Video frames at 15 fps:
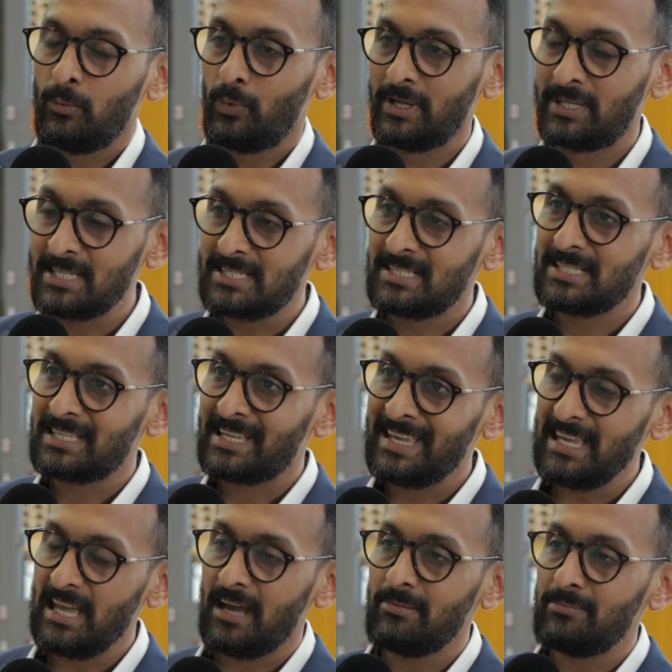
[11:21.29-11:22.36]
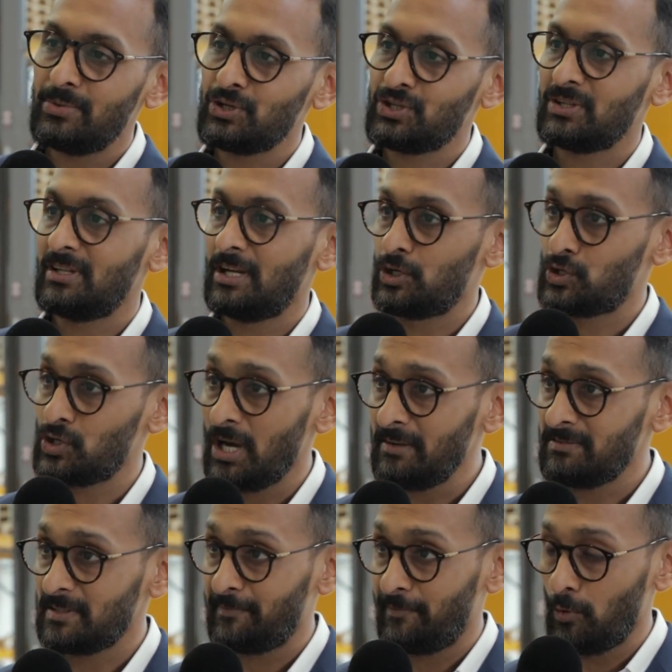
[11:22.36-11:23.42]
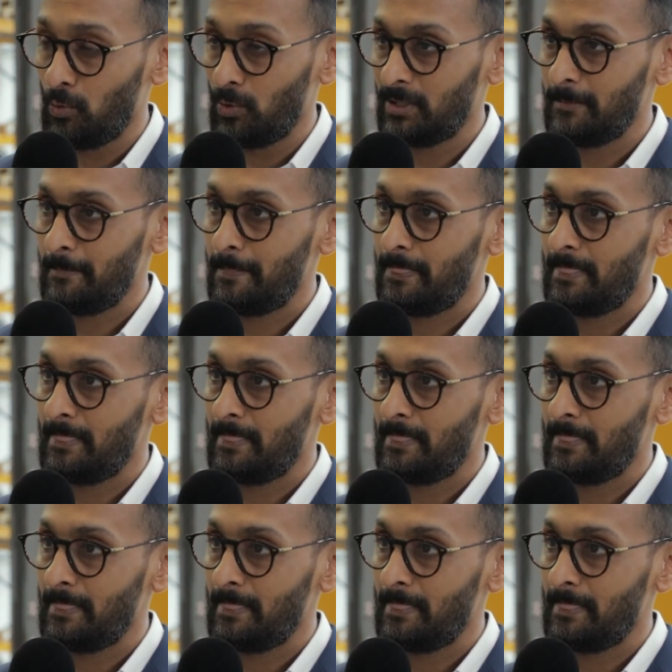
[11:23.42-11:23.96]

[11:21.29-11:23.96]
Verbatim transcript: it is this key ambition that drives us forward